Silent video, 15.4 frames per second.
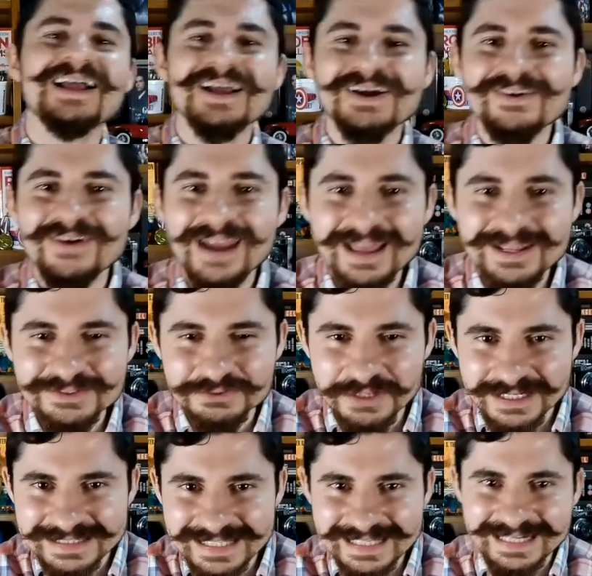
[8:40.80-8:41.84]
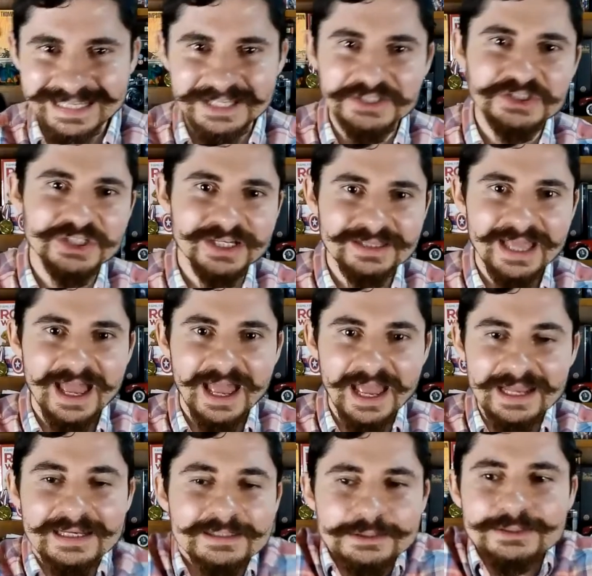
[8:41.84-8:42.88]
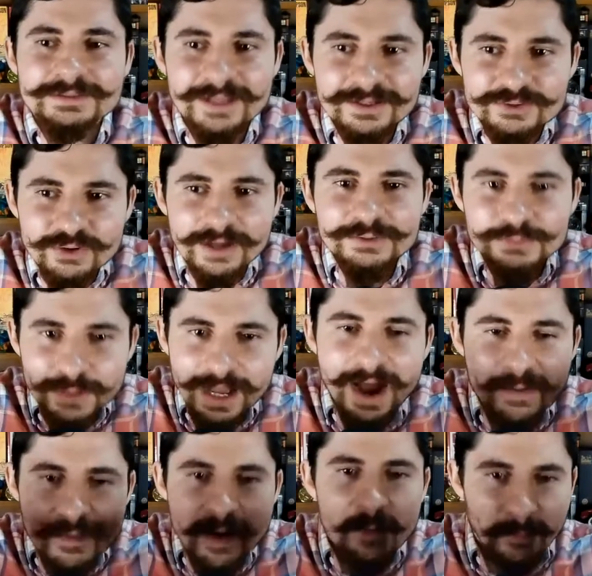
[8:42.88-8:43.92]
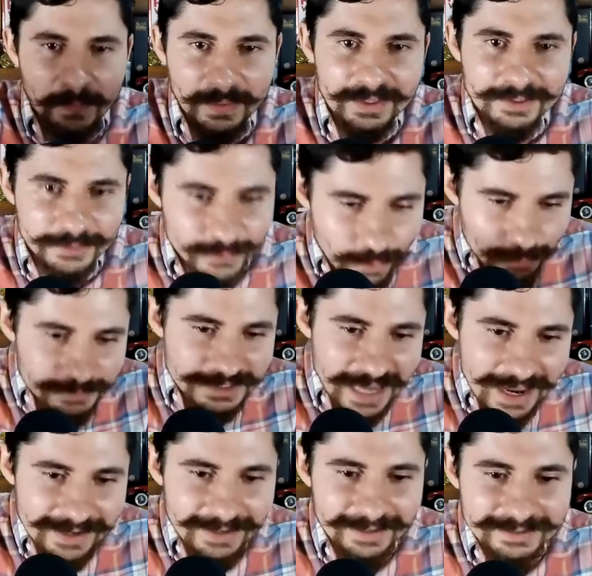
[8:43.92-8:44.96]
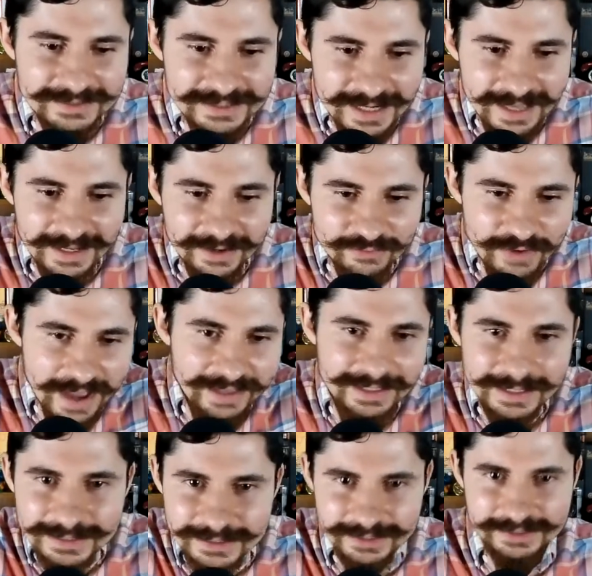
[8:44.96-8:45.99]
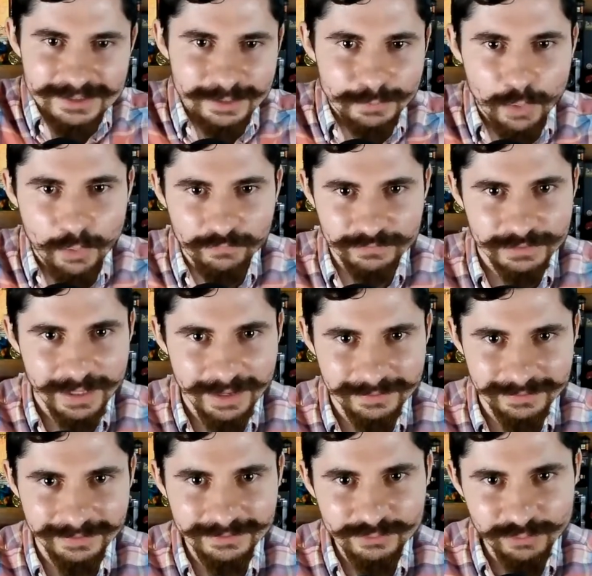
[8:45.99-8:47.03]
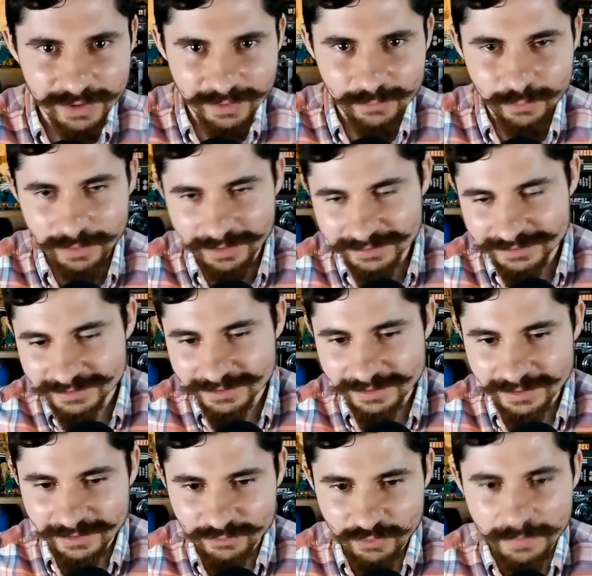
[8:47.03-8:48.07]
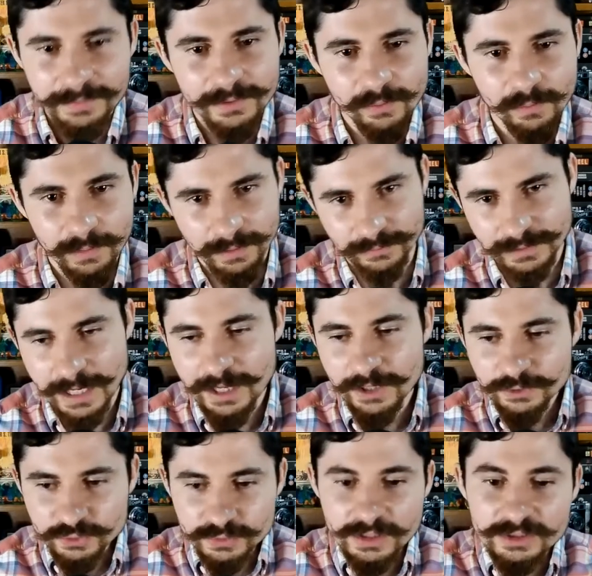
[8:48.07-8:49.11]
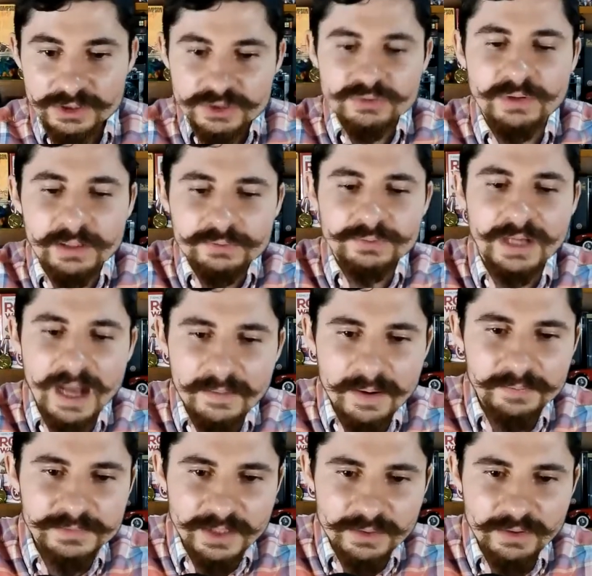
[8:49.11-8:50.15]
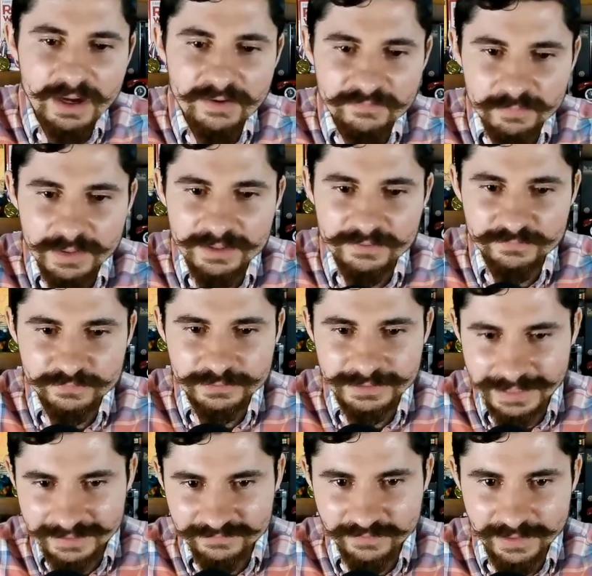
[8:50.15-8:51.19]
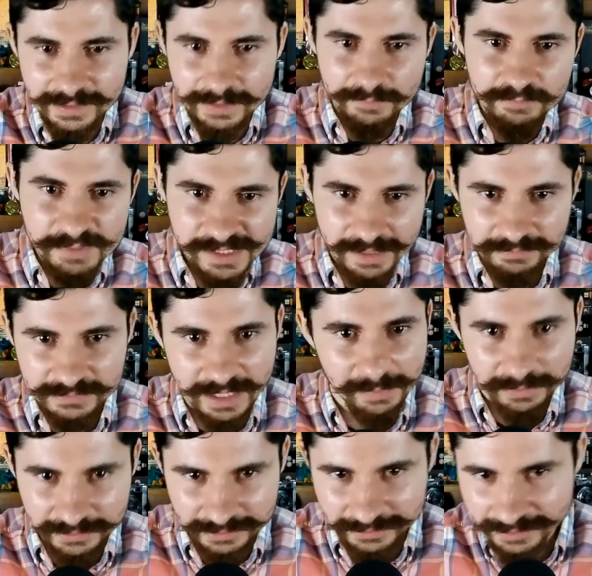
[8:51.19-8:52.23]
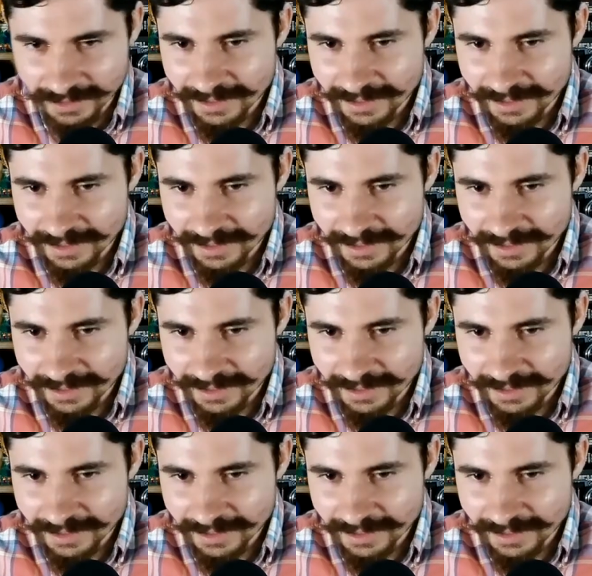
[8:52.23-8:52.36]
who are like drug dealing and shit. And listen, they're trying to come up, you know what I'm saying? It's like a ranking system over there in the and the criminal world. So they're just trying to come up. They don't have money for that fucking BMW